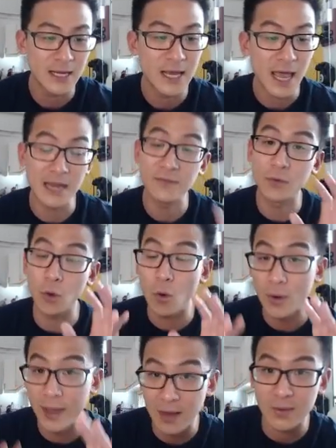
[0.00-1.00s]
And if you're
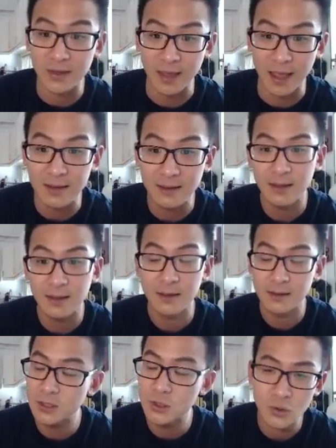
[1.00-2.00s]
okay with that,
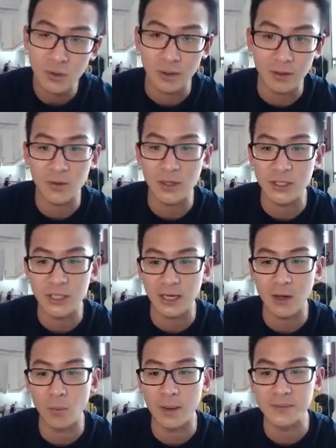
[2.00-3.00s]
then sure, you can check
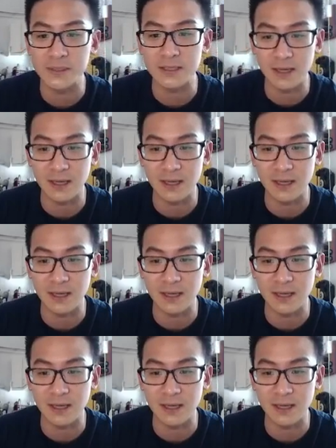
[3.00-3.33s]
out websites like